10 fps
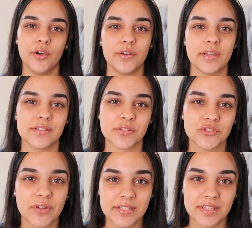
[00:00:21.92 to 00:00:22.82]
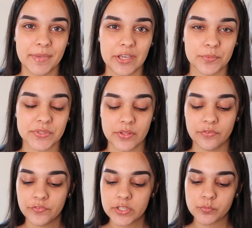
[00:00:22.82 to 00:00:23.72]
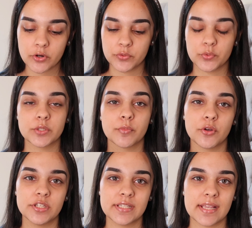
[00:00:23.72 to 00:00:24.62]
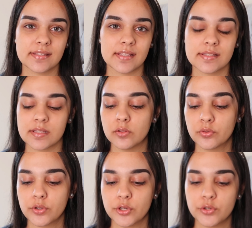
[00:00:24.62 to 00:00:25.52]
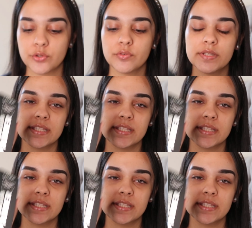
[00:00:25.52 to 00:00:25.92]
Okay, so straight into the makeup. So the first product which I'm going to test is Lacura